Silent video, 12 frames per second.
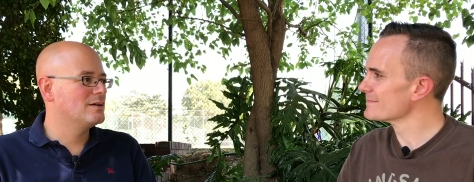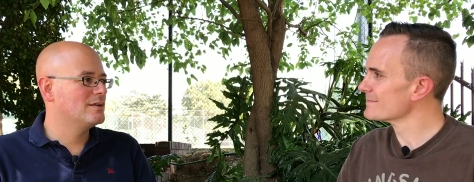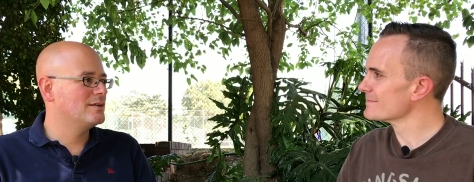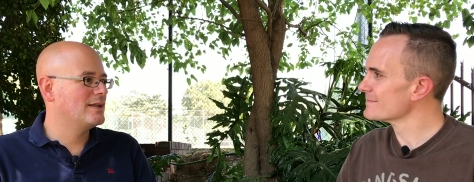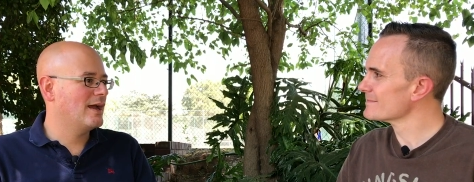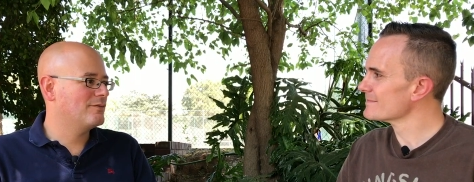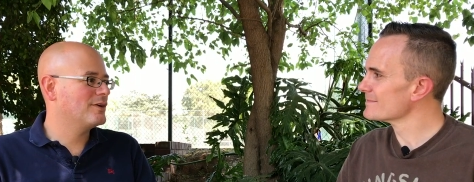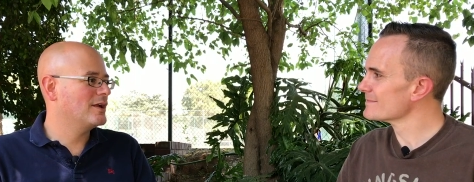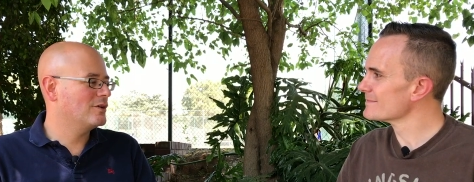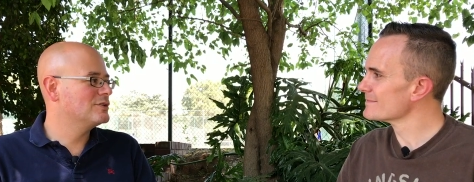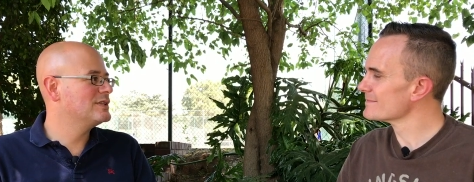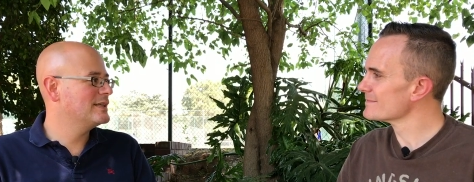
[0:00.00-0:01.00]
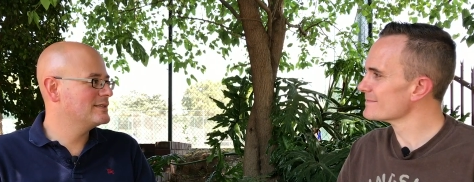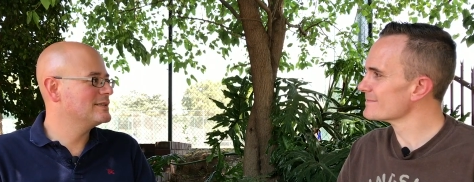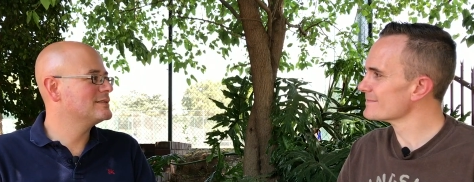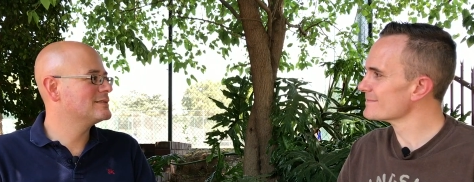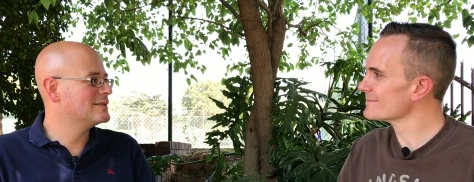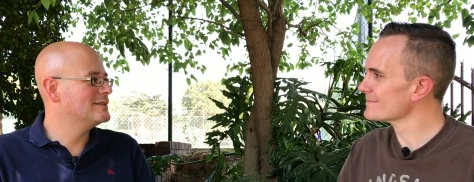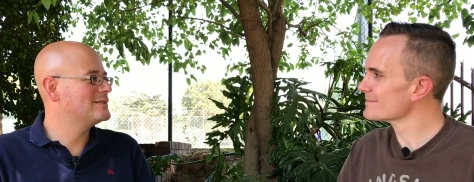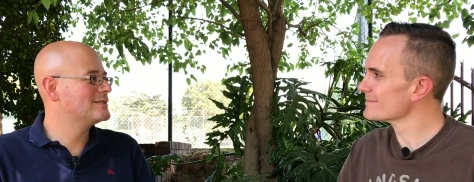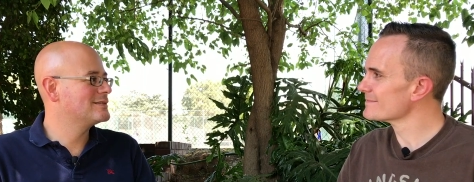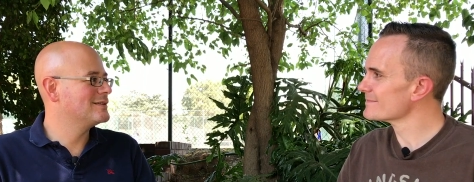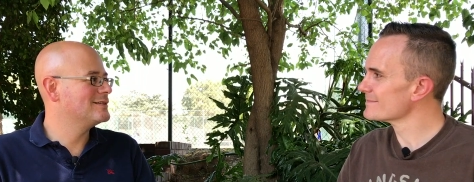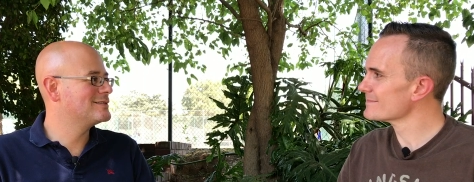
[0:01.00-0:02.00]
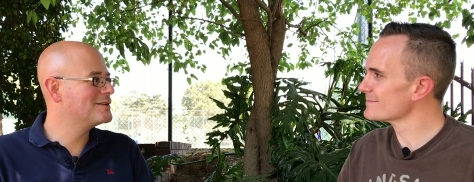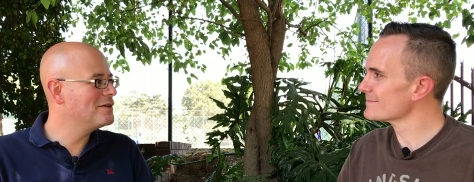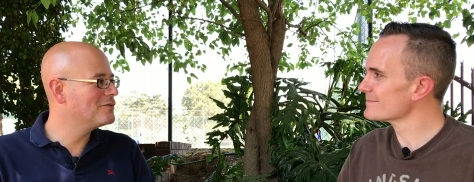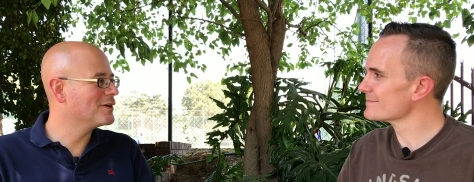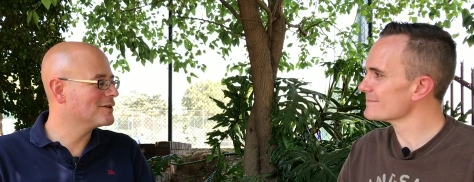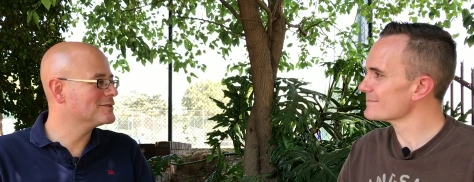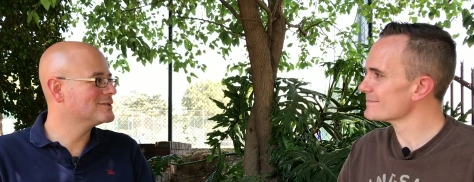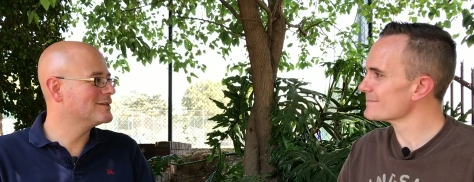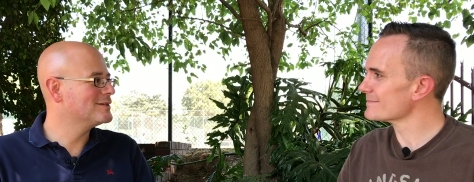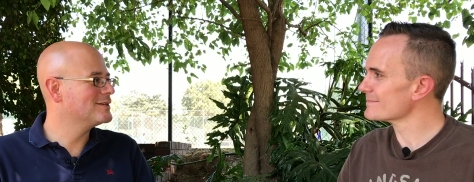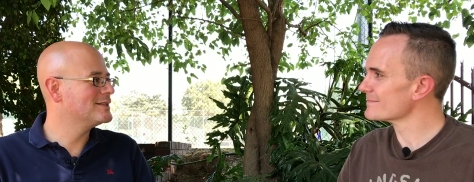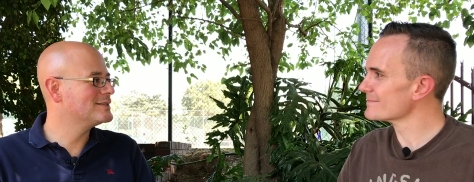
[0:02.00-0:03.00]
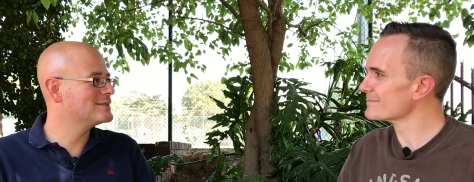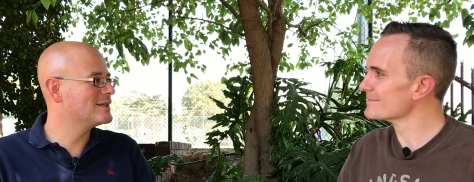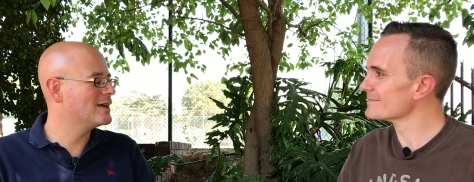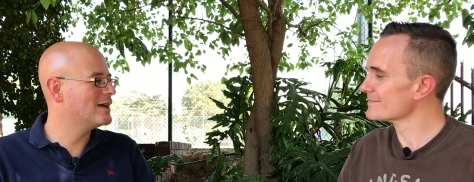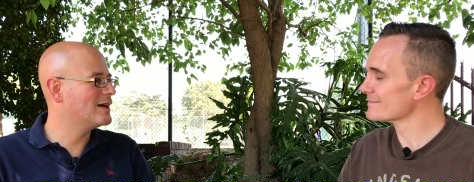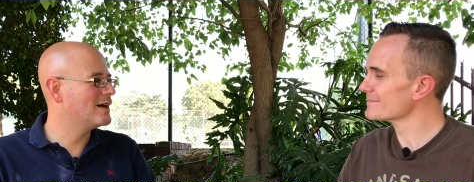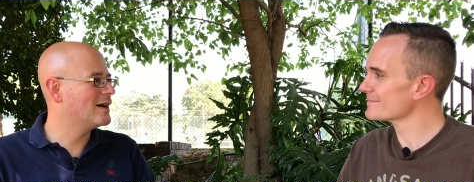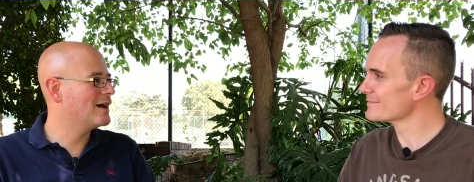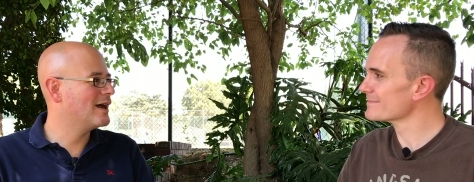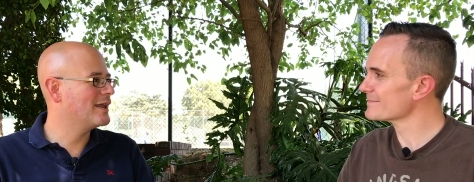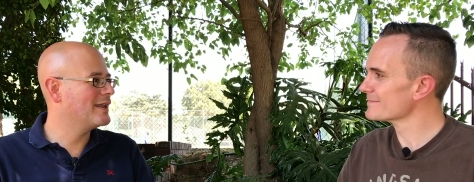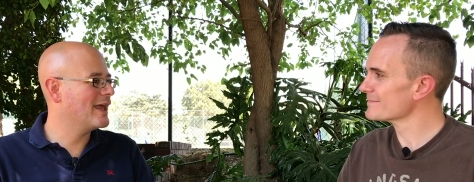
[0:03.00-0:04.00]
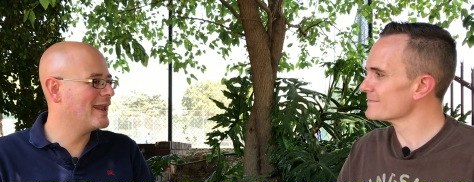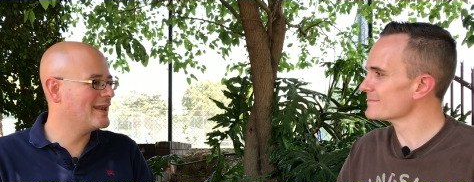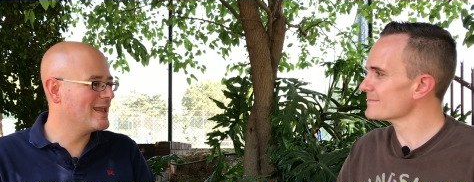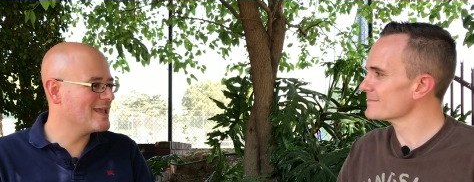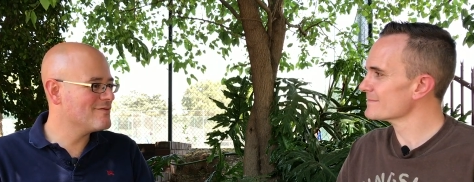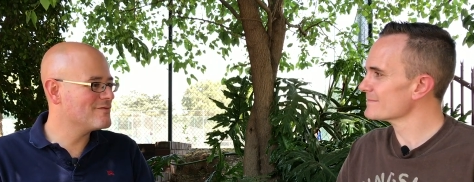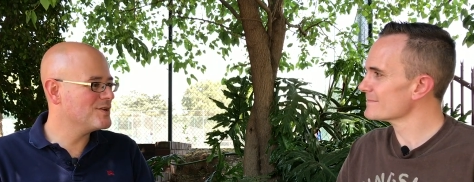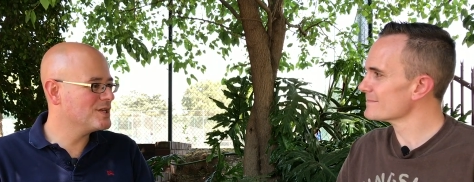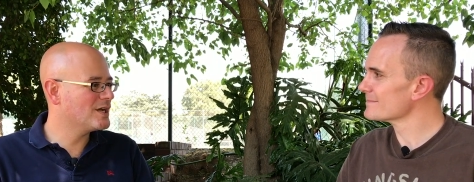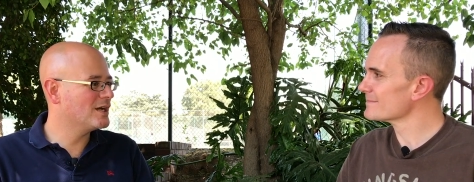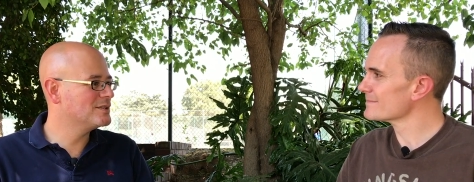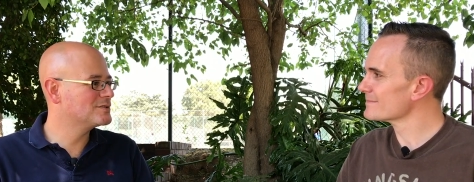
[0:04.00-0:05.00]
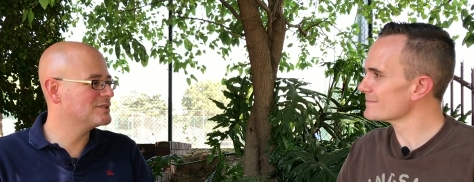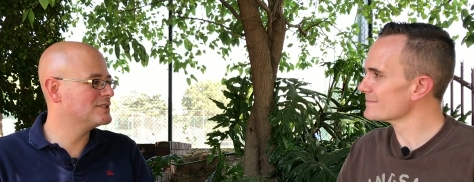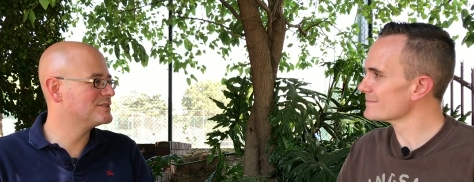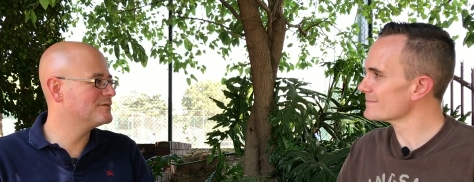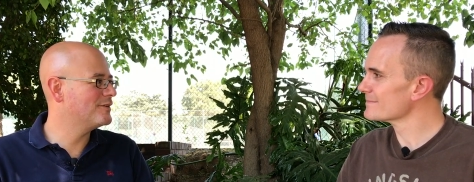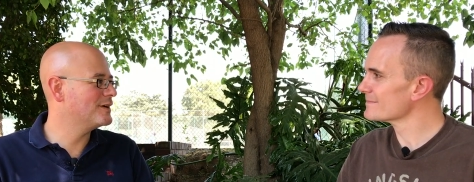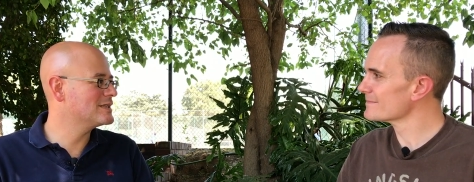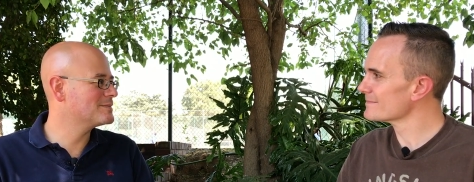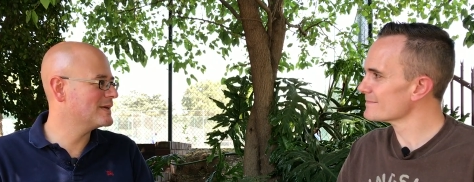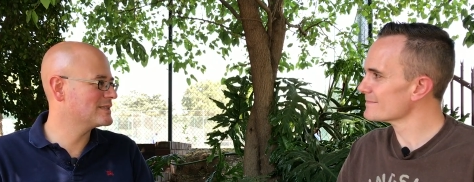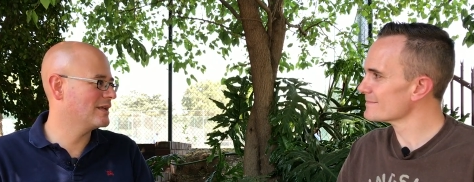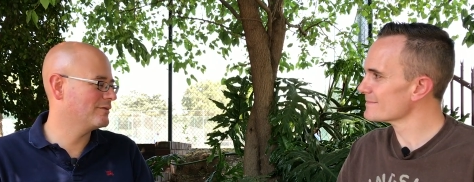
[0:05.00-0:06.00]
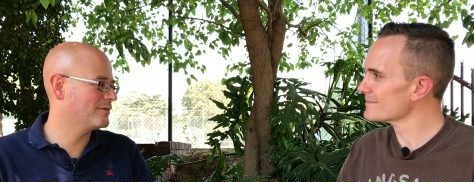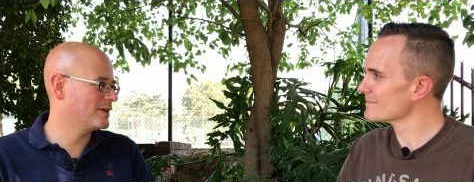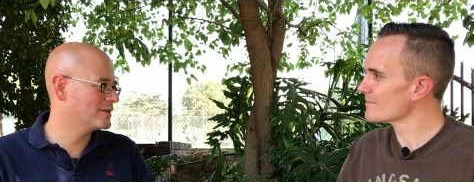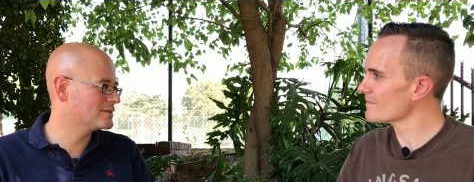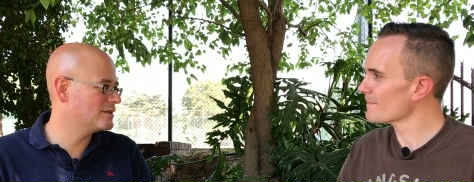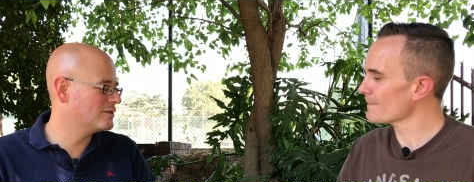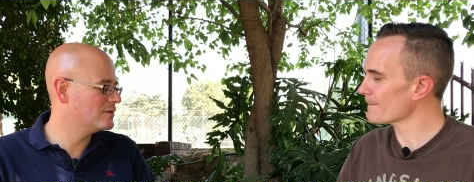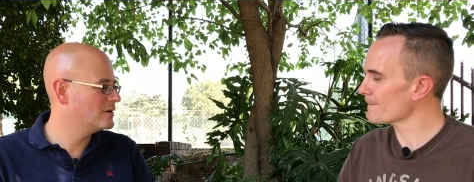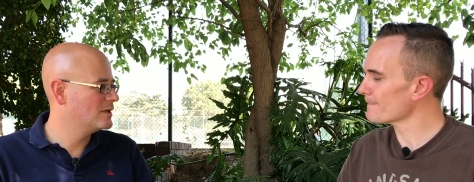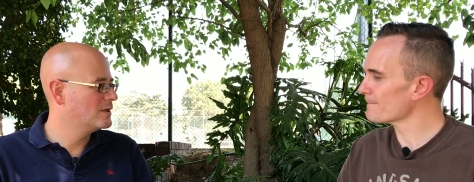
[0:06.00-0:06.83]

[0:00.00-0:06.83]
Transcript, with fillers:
Speaker 1: the African continent it's difficult, no? It's and every country is very specific. So.